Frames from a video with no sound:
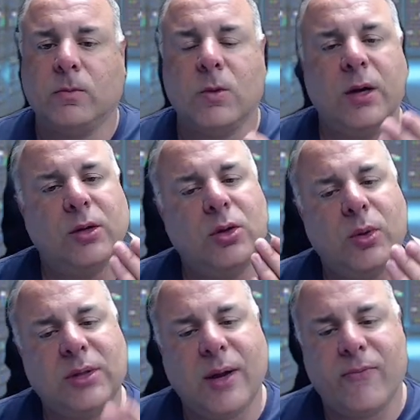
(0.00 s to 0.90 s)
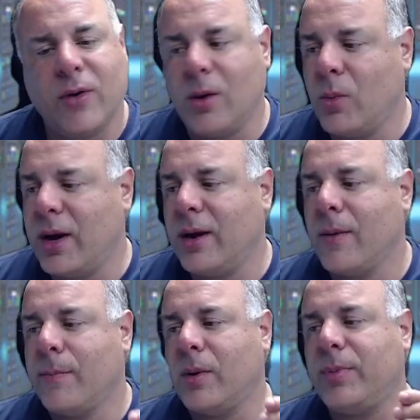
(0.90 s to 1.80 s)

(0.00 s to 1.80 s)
nothing to do with their firmware, but